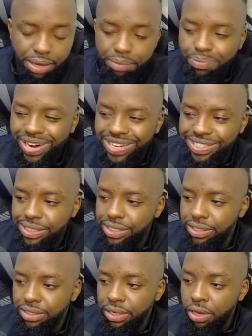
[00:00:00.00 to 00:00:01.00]
price
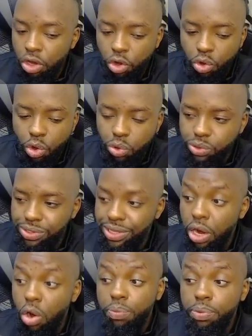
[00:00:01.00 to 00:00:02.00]
just goes
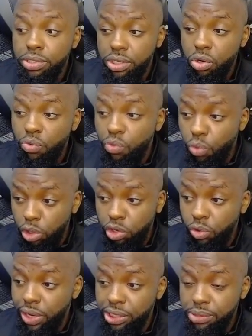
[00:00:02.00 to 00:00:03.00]
the opposite of what
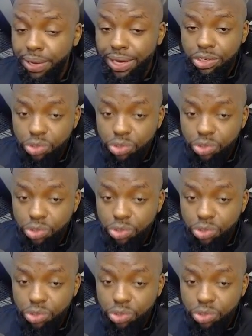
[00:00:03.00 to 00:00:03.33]
you'd expect.